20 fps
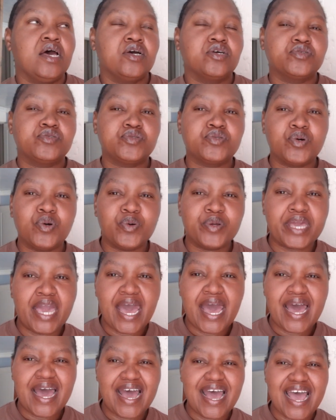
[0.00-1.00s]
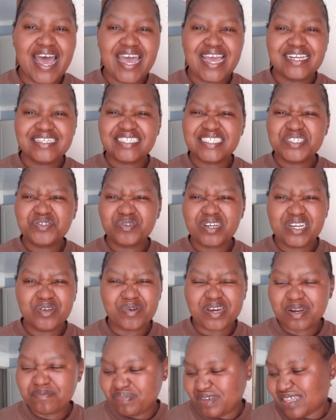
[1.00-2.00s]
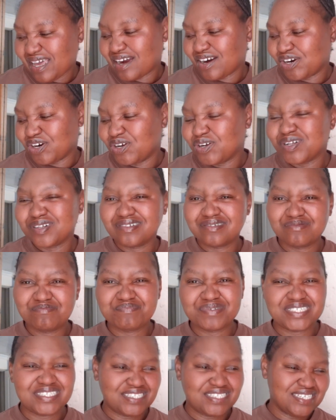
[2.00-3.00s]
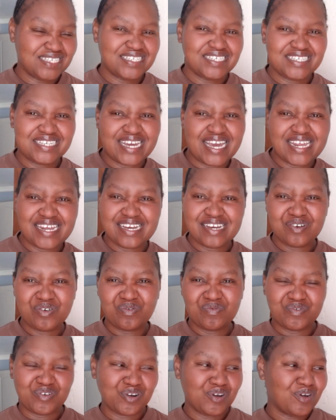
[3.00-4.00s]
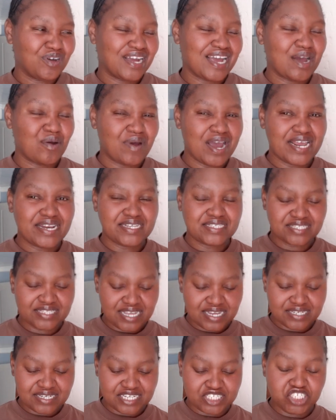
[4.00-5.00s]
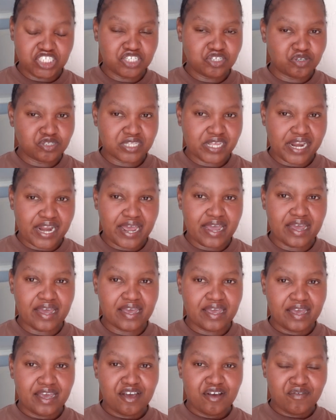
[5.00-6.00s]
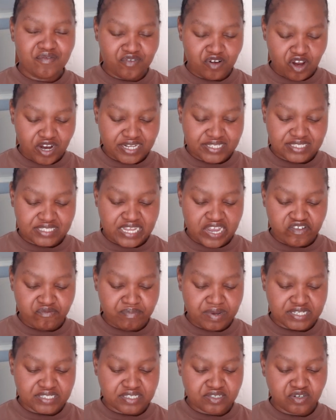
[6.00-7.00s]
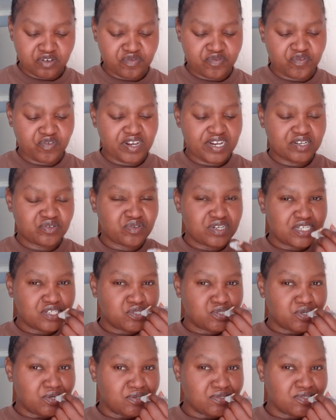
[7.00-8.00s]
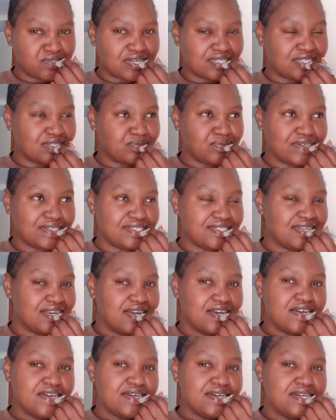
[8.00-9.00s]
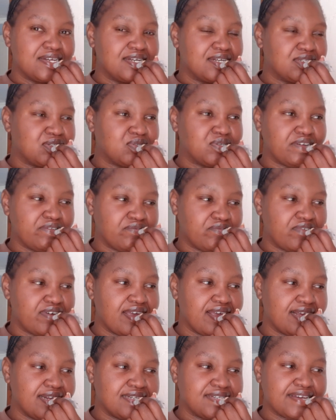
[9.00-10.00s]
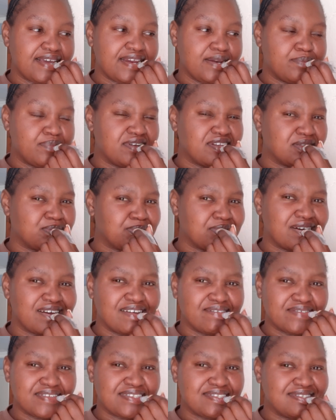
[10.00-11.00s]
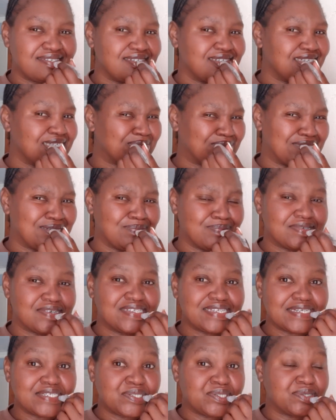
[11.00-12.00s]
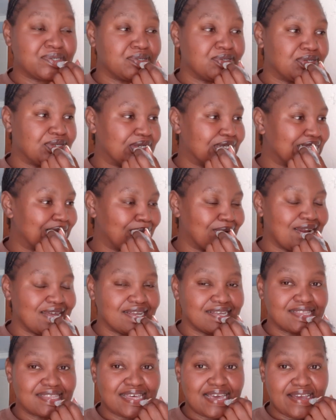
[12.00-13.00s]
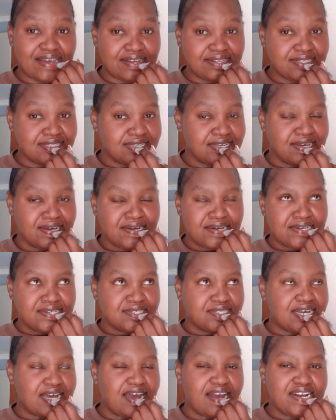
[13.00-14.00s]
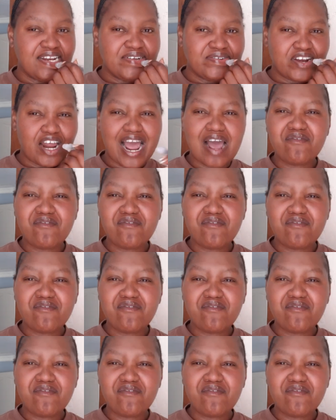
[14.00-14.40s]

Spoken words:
So yeah, I just really want to be that girl, busy, kind of vlog. I understand that she knows that I vlog and stuff, but her friend really don't. So I don't want to invade anybody's privacy, especially because I don't know them like that. So I hardly vlog.